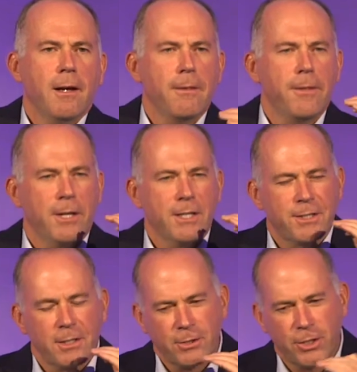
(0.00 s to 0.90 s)
that
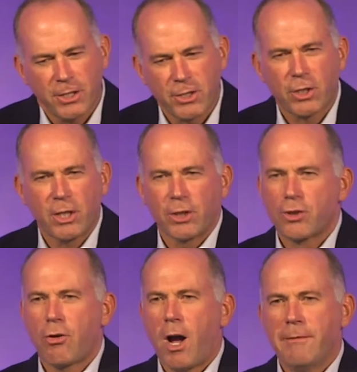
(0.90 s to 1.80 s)
is just going to
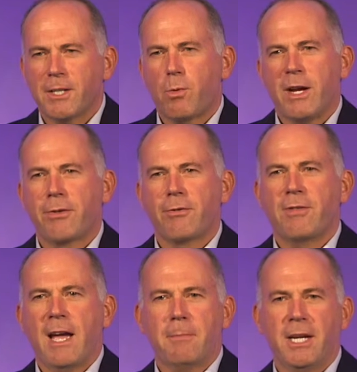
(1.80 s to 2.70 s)
drive its way through
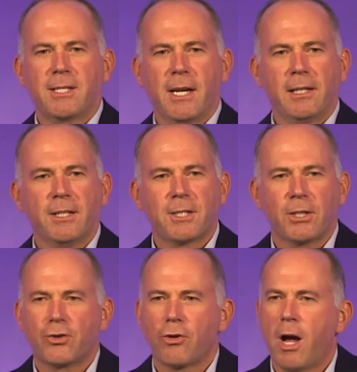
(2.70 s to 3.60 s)
that meeting. It's going
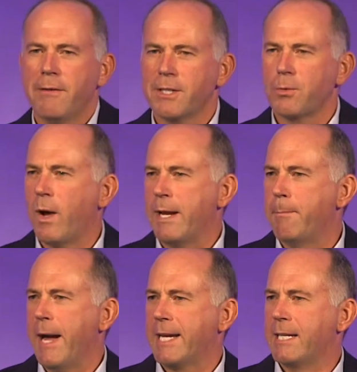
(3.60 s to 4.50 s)
to drive its way
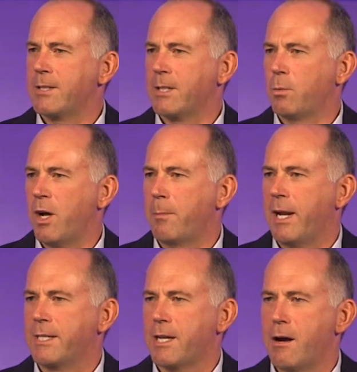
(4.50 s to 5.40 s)
back into the
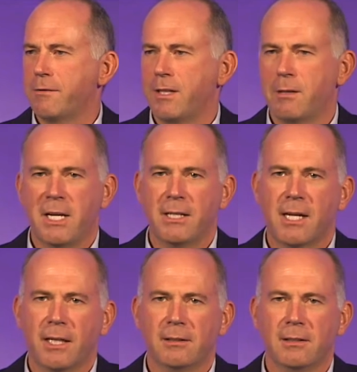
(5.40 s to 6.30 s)
workplace after the
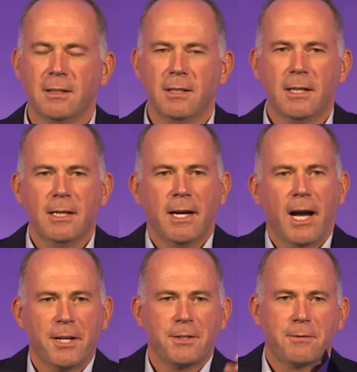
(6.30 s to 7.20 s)
meeting.
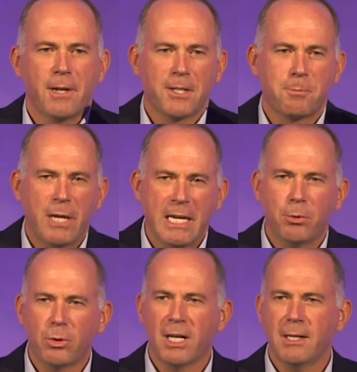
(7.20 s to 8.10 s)
And as
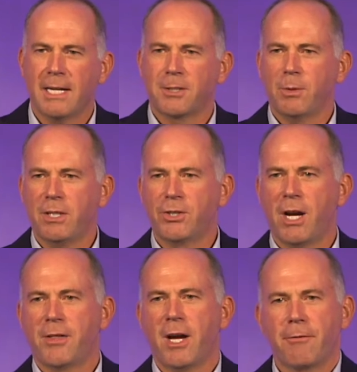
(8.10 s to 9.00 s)
people connect with each
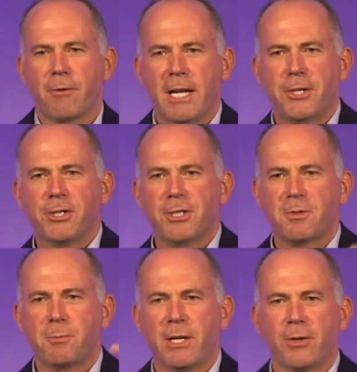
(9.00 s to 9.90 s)
other and
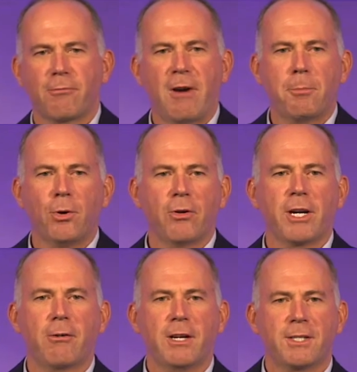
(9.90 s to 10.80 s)
relationships build and rapport
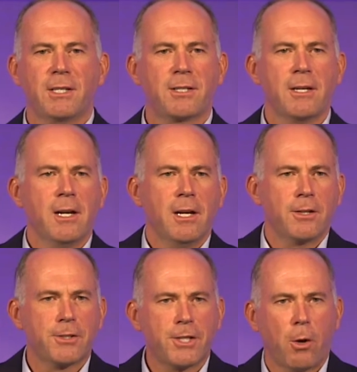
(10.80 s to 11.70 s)
increases
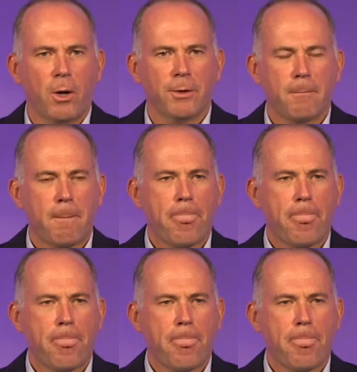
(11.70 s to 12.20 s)
and so on.